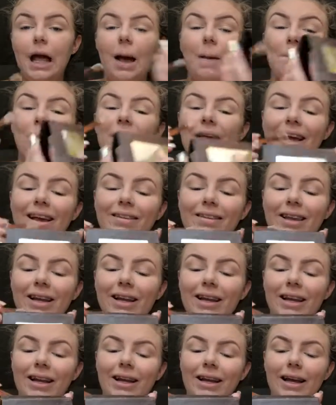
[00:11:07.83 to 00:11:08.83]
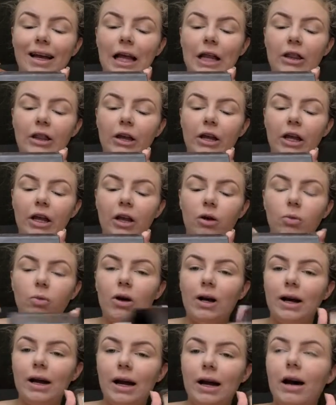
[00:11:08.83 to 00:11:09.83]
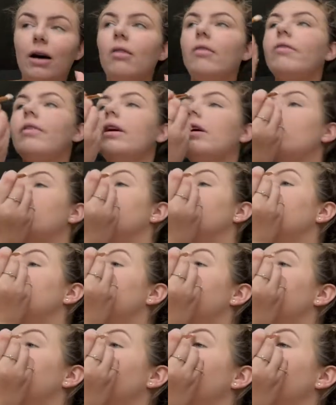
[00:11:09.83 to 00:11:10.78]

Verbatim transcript: And basically get the white out of it and just